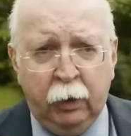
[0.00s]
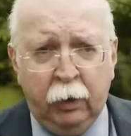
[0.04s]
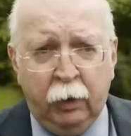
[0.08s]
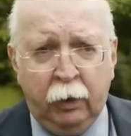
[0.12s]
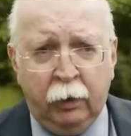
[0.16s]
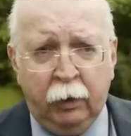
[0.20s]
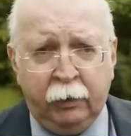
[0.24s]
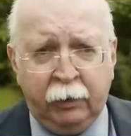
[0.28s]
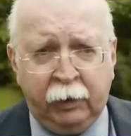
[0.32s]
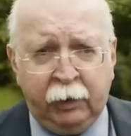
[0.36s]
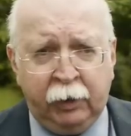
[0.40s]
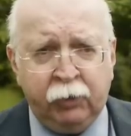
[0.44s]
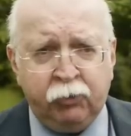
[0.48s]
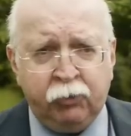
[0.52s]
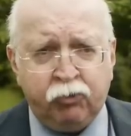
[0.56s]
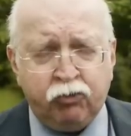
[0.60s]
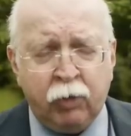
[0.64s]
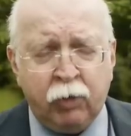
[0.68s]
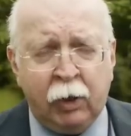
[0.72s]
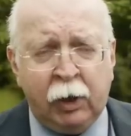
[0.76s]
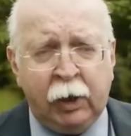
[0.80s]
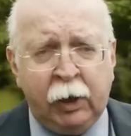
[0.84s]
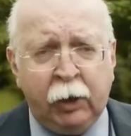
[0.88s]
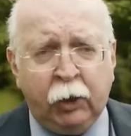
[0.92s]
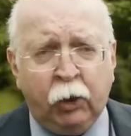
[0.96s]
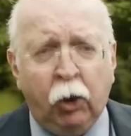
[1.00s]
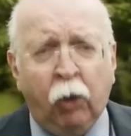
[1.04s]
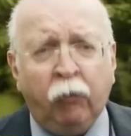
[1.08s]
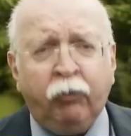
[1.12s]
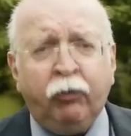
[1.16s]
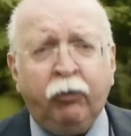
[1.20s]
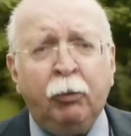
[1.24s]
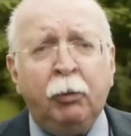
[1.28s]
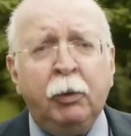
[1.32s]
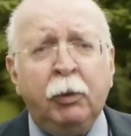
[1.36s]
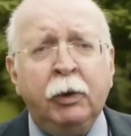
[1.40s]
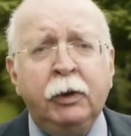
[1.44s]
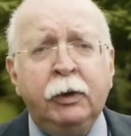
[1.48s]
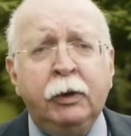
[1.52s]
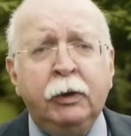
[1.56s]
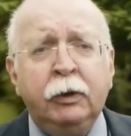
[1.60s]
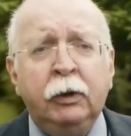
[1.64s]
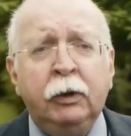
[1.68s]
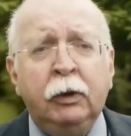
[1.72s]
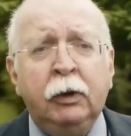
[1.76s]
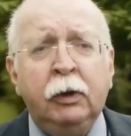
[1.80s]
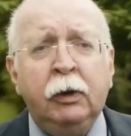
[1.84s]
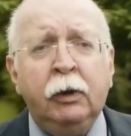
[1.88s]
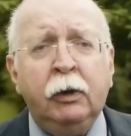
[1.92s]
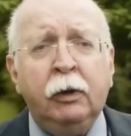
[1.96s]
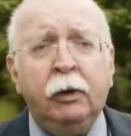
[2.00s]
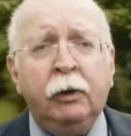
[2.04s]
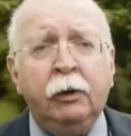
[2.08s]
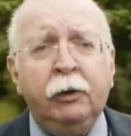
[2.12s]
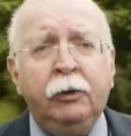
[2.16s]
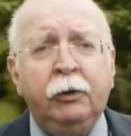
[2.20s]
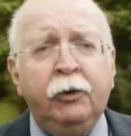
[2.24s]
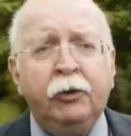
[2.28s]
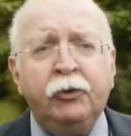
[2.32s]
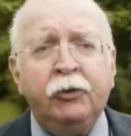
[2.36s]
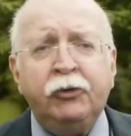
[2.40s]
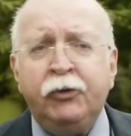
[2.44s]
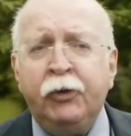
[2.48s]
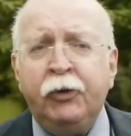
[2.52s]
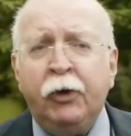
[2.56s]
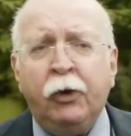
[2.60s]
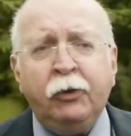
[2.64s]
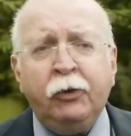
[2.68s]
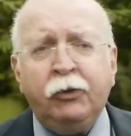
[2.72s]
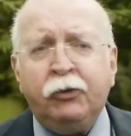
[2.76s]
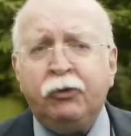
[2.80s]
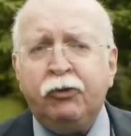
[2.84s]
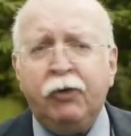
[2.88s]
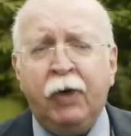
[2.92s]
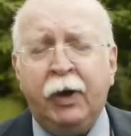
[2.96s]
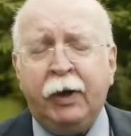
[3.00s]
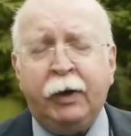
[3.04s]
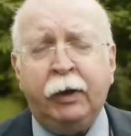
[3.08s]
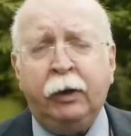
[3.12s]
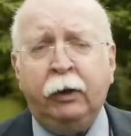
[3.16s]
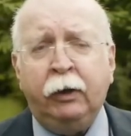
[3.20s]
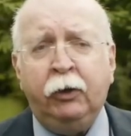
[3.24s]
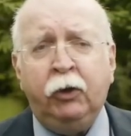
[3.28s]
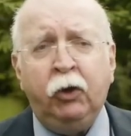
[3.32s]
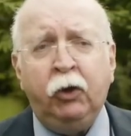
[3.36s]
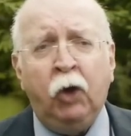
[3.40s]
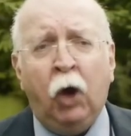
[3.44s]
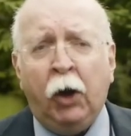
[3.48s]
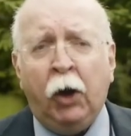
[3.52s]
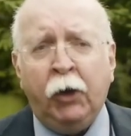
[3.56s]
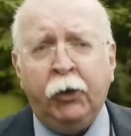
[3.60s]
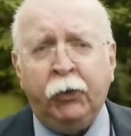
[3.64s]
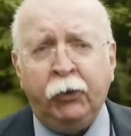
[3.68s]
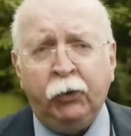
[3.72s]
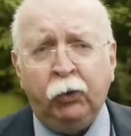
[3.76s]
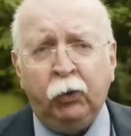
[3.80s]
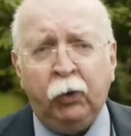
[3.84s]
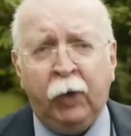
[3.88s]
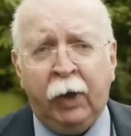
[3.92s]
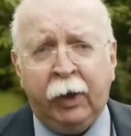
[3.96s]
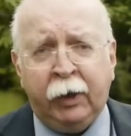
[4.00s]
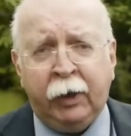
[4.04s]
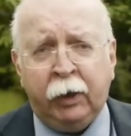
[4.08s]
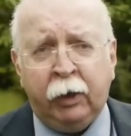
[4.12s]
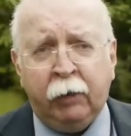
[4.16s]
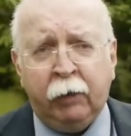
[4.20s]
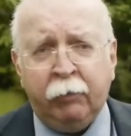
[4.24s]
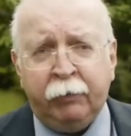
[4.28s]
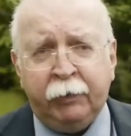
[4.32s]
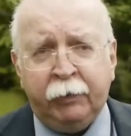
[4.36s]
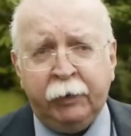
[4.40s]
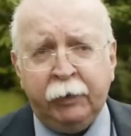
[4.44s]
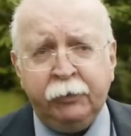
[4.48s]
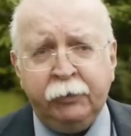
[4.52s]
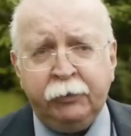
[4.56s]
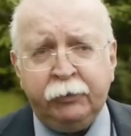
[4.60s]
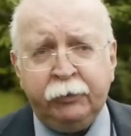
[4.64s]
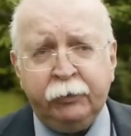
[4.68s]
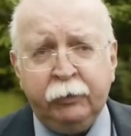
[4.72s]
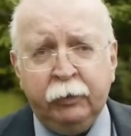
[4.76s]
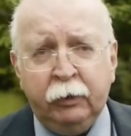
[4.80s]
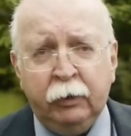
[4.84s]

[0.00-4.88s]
The Israeli government does not threaten to undo any of this.